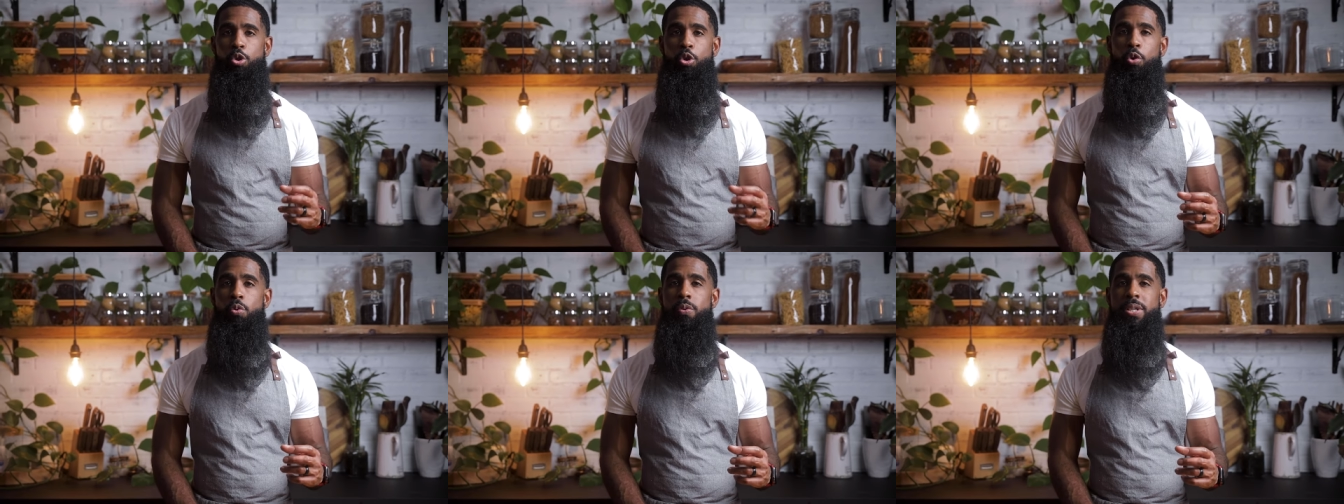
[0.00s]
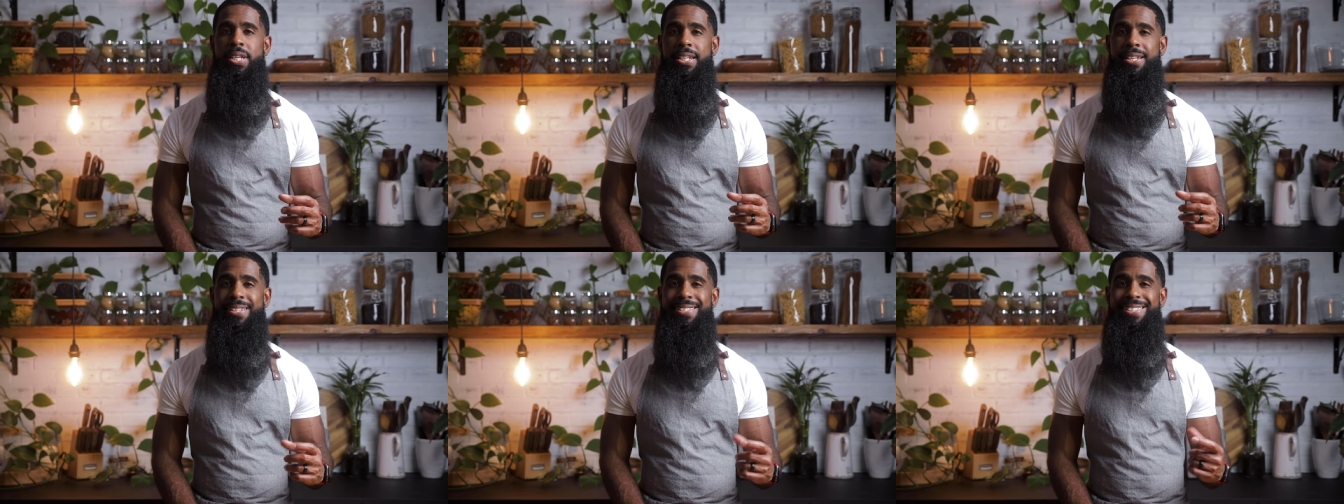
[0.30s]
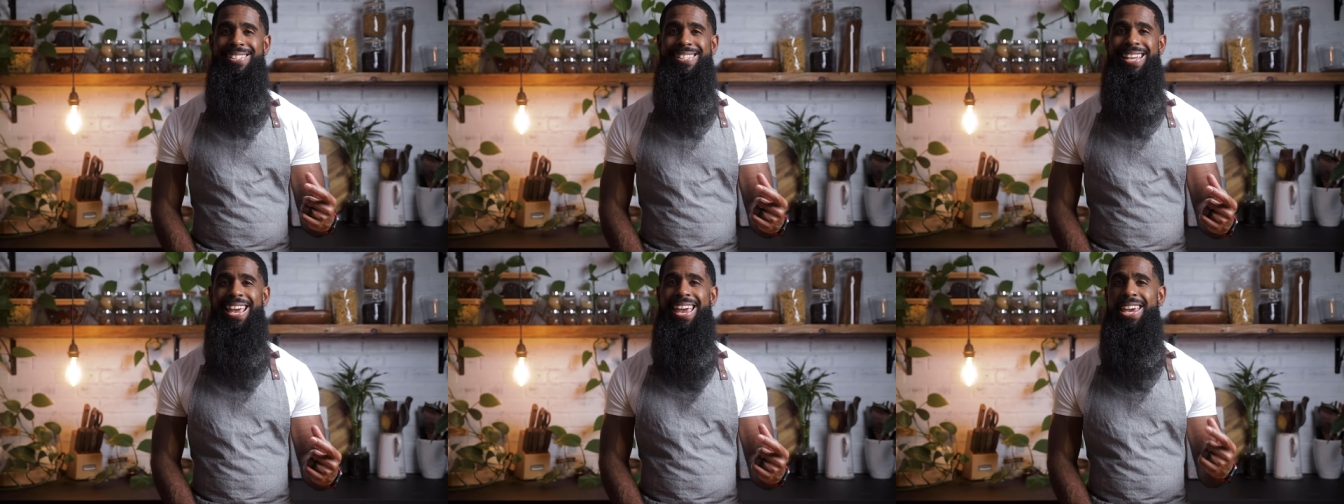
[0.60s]

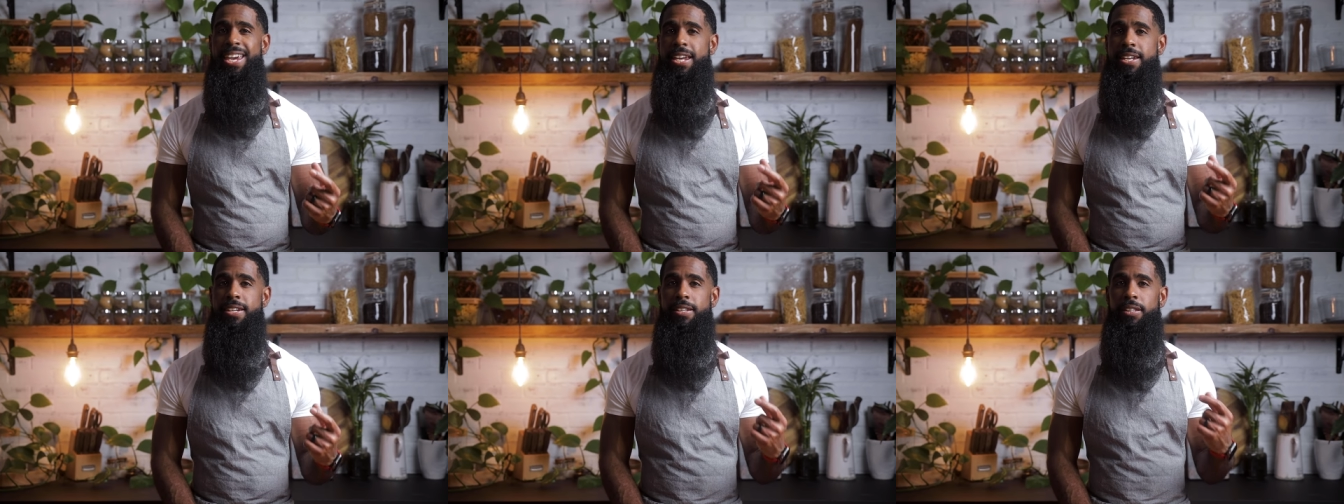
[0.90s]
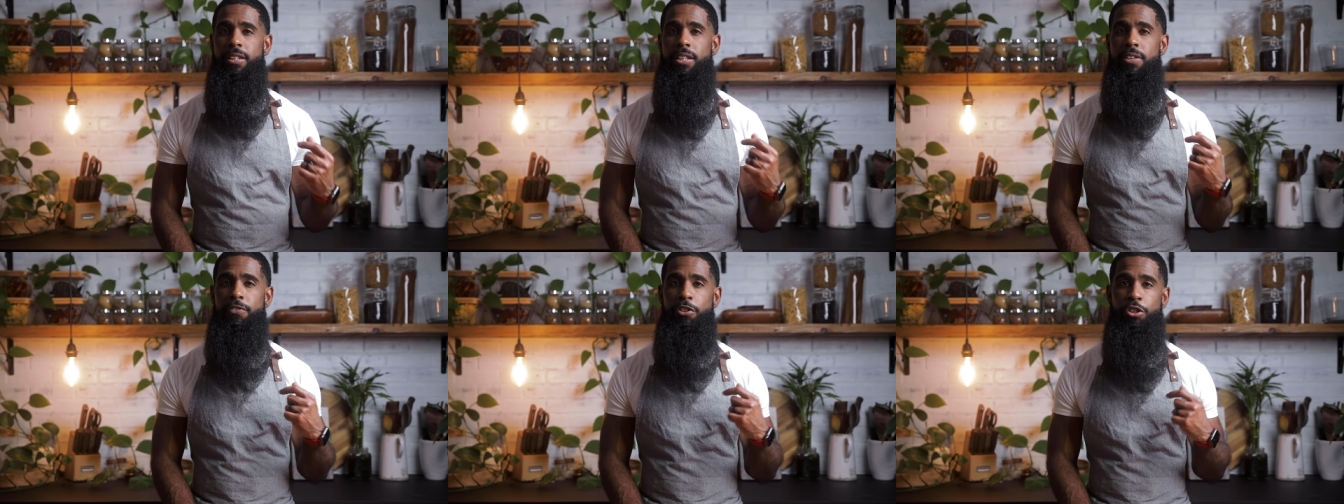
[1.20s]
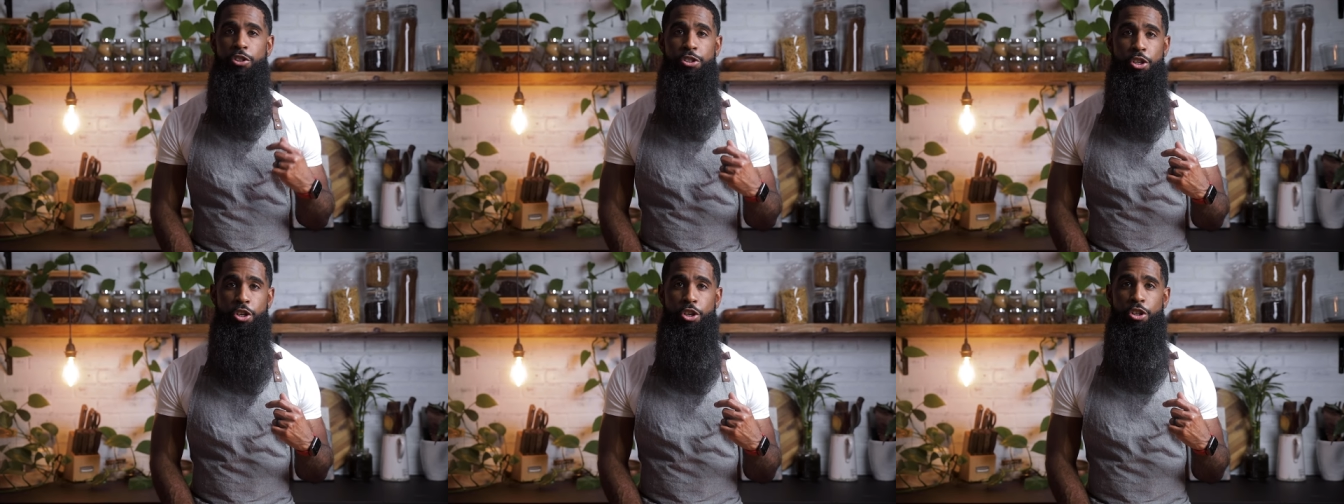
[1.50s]
gooiness is
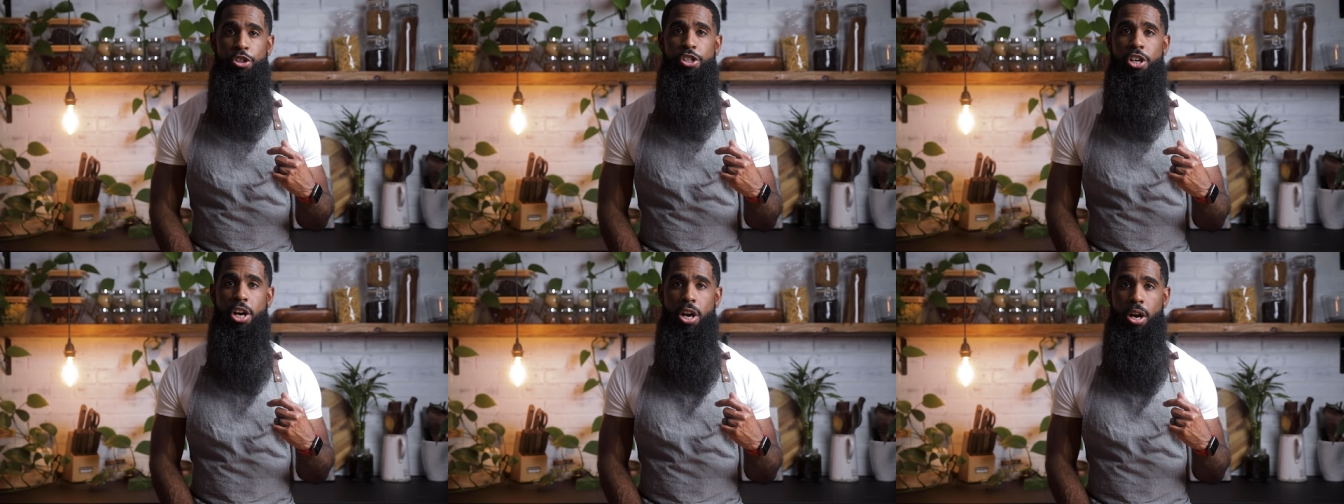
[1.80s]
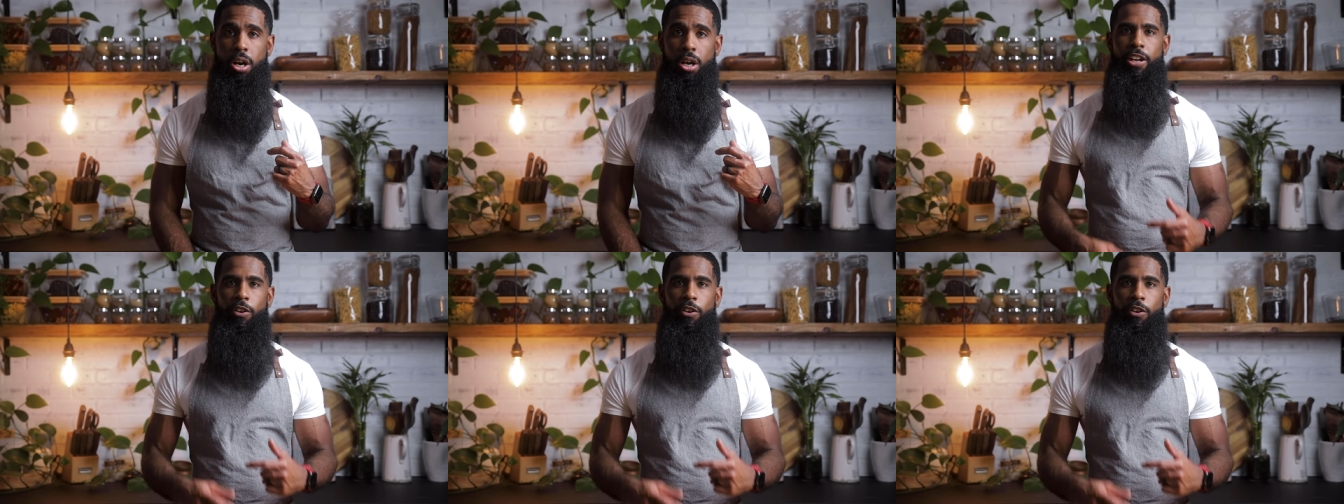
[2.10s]
hand-delivered to your tongue